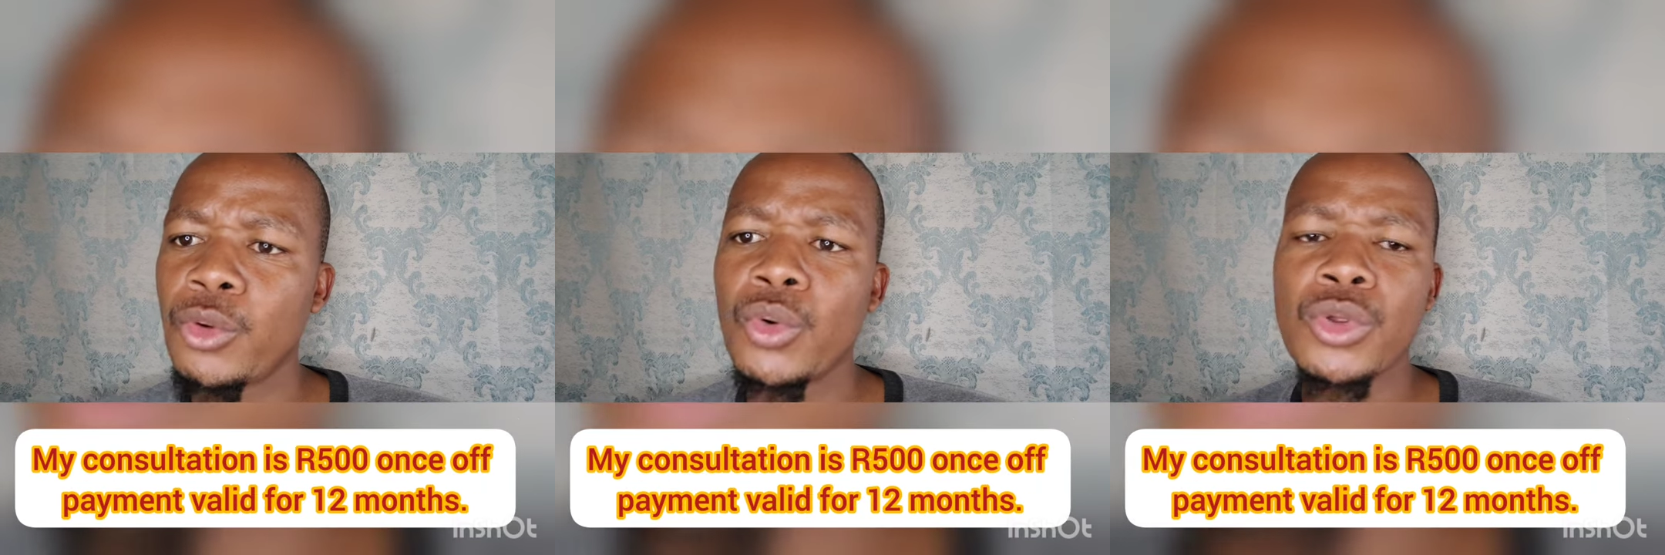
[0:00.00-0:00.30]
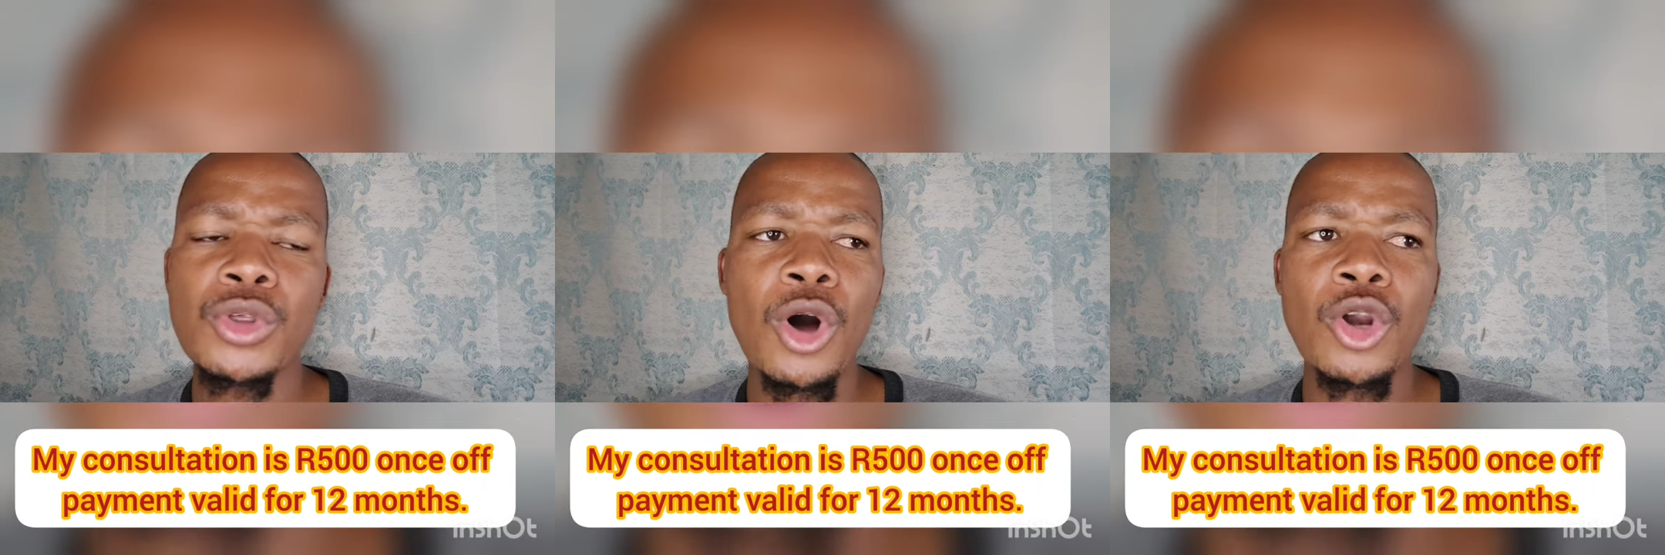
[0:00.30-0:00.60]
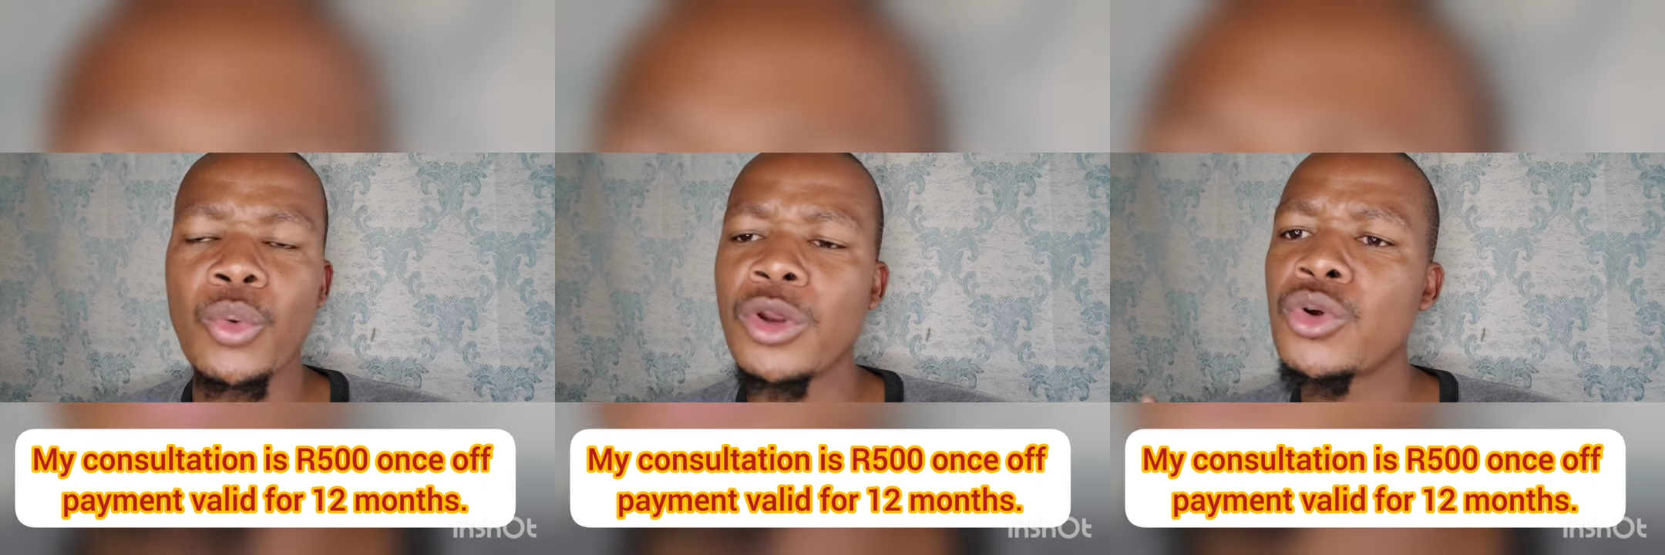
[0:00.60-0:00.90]
You
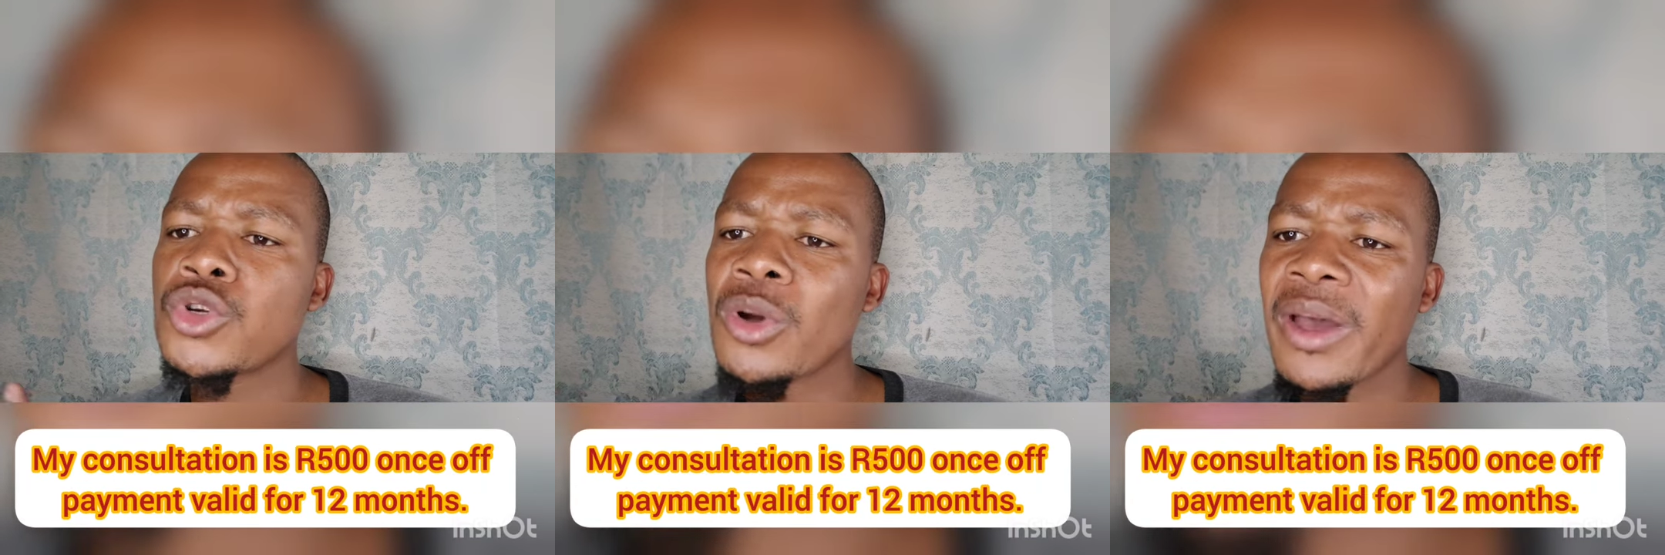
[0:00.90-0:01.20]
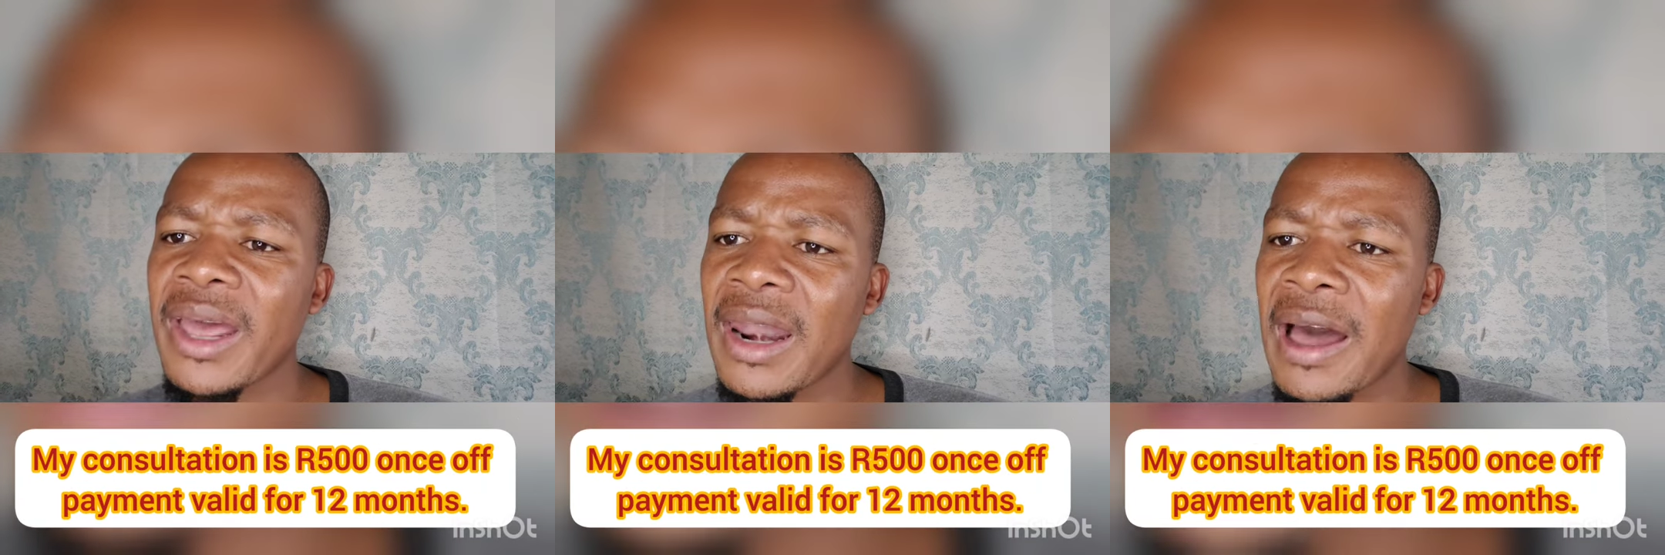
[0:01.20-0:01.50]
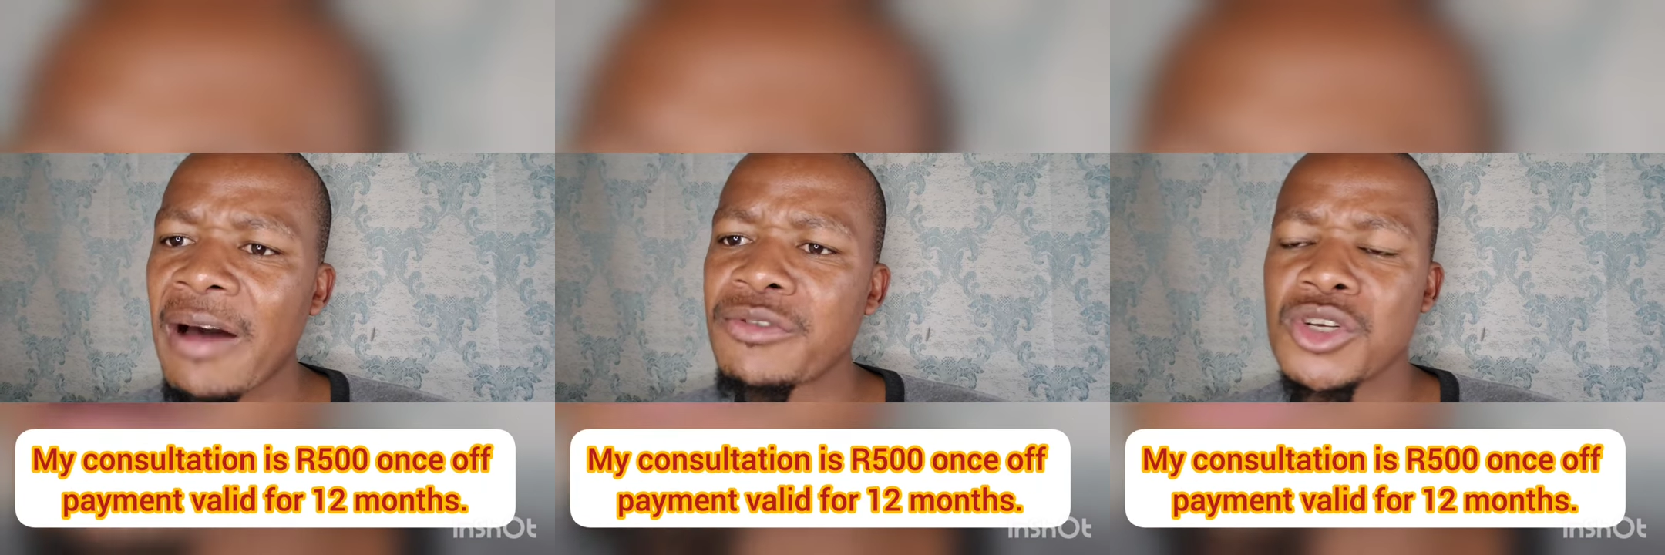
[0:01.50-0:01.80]
thought when you show her
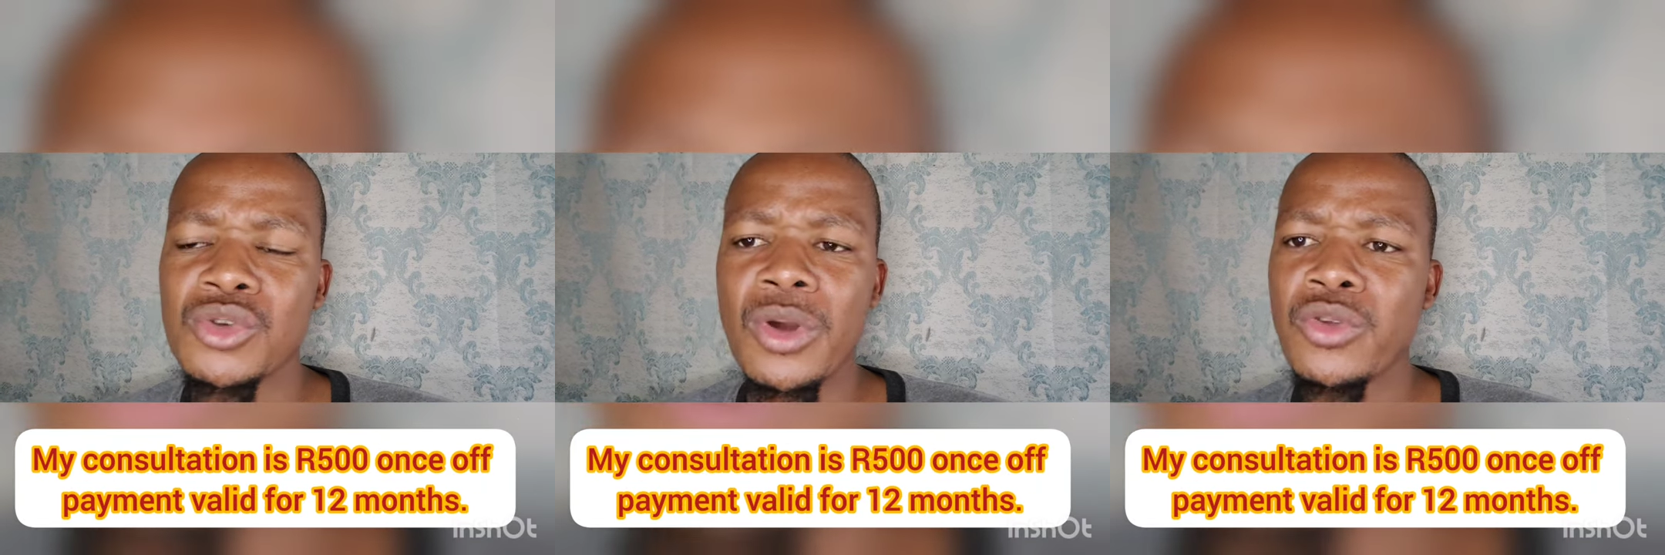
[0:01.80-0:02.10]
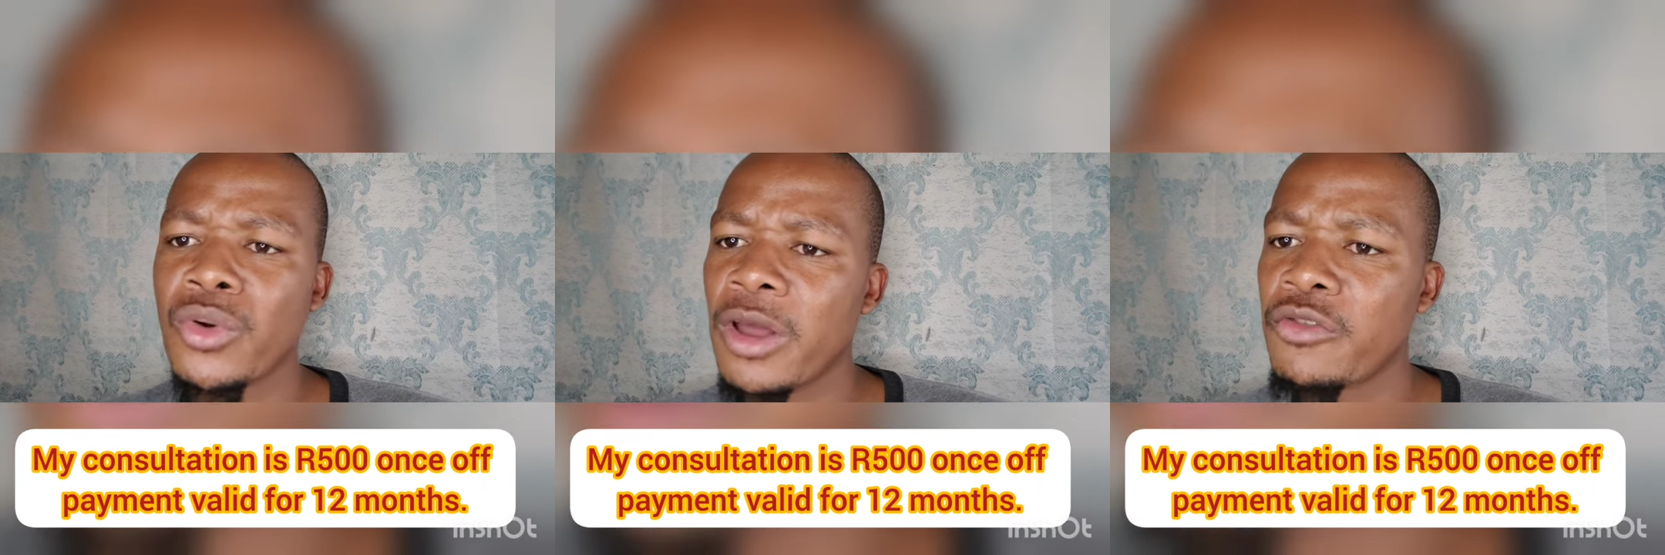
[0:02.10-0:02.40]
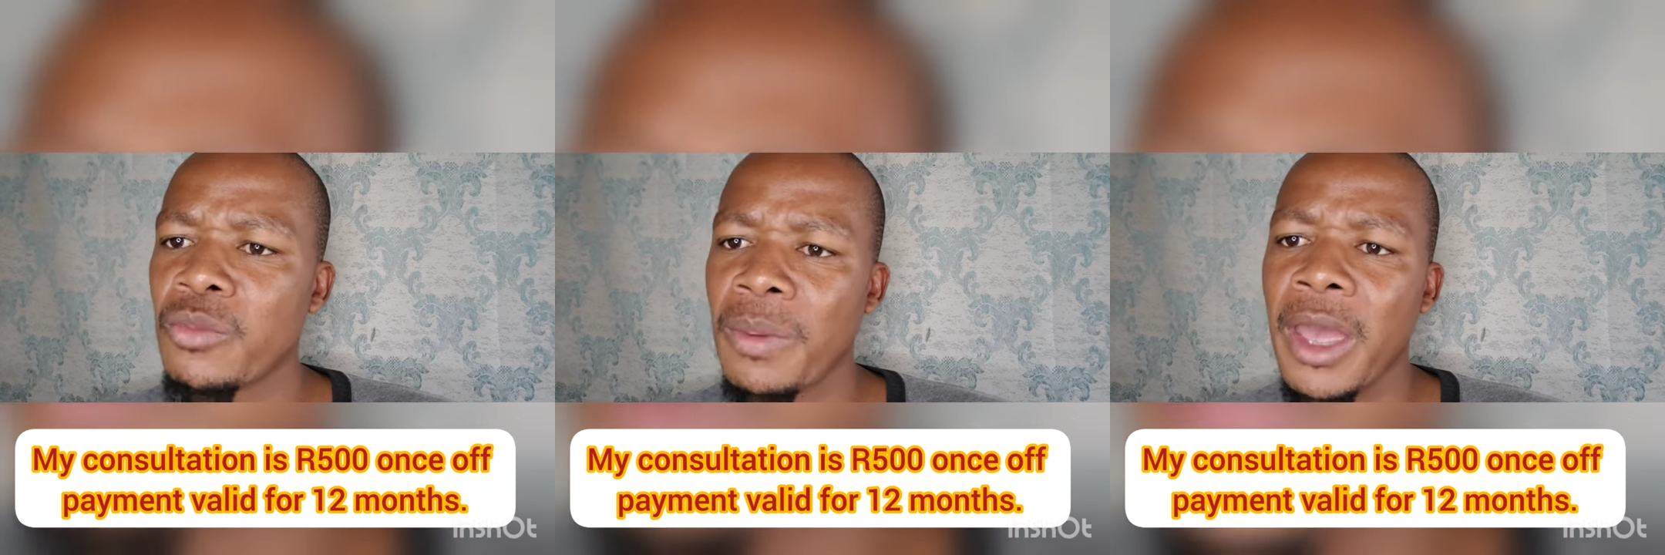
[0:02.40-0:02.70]
love, she's going to
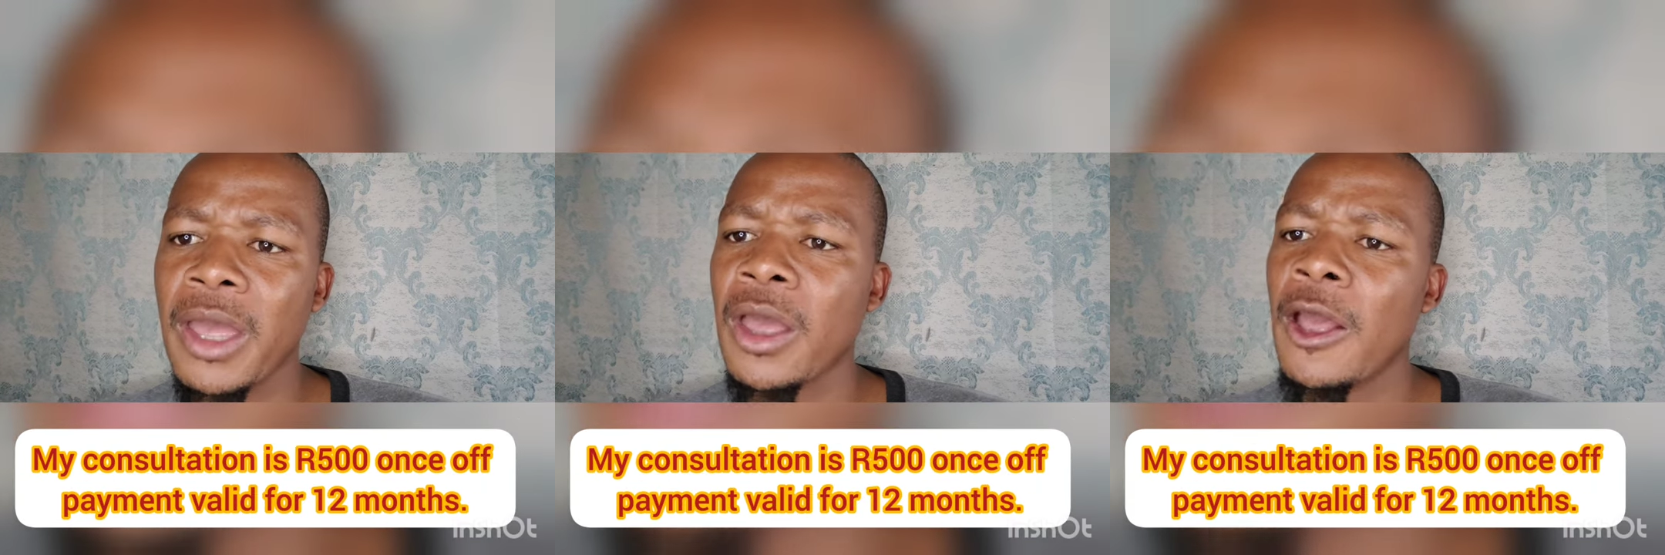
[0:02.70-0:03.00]
love you back.